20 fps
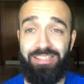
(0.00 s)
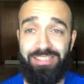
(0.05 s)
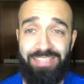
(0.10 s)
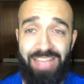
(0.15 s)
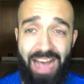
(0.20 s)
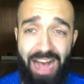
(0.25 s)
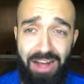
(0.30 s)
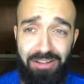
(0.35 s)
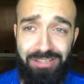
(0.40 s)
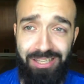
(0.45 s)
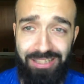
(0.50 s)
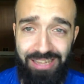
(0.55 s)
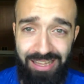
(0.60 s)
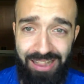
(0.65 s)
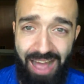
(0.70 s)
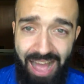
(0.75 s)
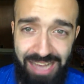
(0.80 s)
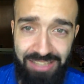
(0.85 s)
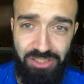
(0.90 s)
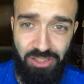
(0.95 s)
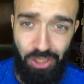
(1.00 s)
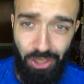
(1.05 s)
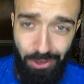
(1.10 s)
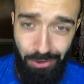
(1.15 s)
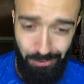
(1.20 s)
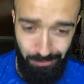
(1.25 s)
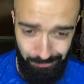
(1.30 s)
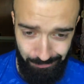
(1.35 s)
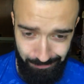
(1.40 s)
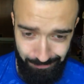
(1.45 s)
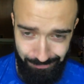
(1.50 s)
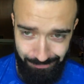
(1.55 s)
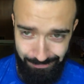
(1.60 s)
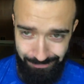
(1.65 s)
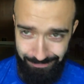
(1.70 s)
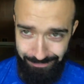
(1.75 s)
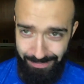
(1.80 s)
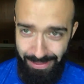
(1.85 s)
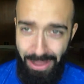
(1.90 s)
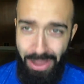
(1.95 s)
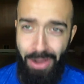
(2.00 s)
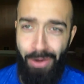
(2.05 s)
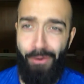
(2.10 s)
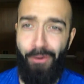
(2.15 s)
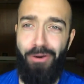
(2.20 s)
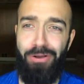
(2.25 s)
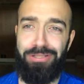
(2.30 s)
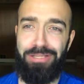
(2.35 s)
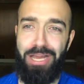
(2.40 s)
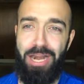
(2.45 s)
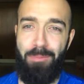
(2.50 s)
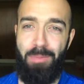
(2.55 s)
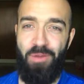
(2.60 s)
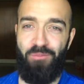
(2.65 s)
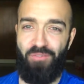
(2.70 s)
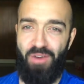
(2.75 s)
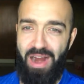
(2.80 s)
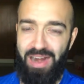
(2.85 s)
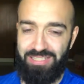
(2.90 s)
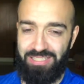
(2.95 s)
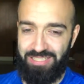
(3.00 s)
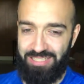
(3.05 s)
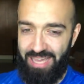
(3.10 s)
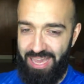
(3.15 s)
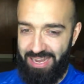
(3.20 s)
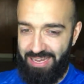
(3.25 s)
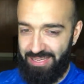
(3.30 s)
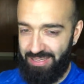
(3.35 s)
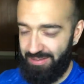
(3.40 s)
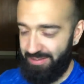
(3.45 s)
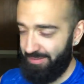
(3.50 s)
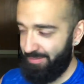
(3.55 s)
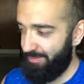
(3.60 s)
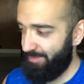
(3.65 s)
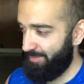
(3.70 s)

Down to the last two. Who's gonna be first, second?